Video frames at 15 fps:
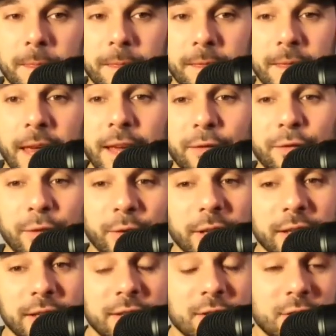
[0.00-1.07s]

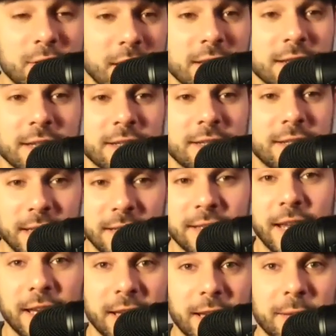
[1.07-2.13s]
thankfully, Jesus did
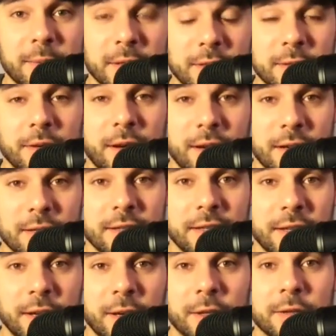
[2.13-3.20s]
take up his cross in
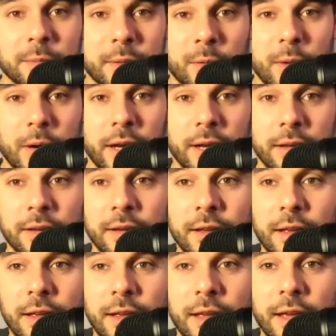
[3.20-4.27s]
the ultimate way.
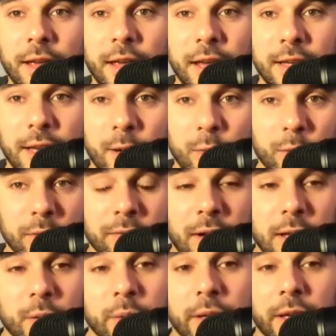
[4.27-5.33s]
And now we're
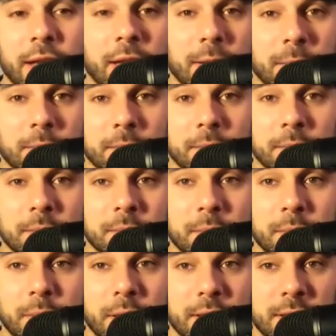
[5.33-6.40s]
following him
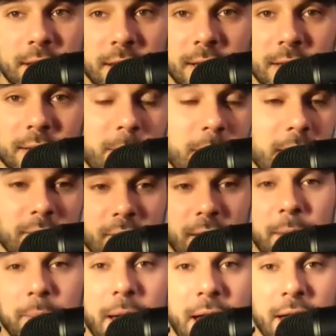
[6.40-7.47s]
because he has paved
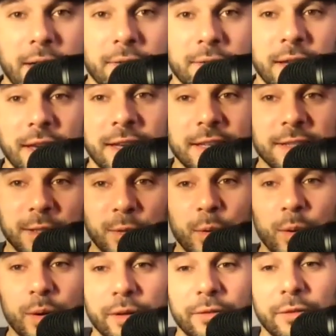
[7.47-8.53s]
that path to
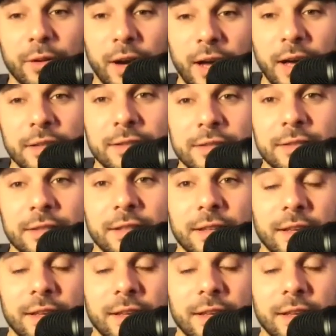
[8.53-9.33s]
glory for us.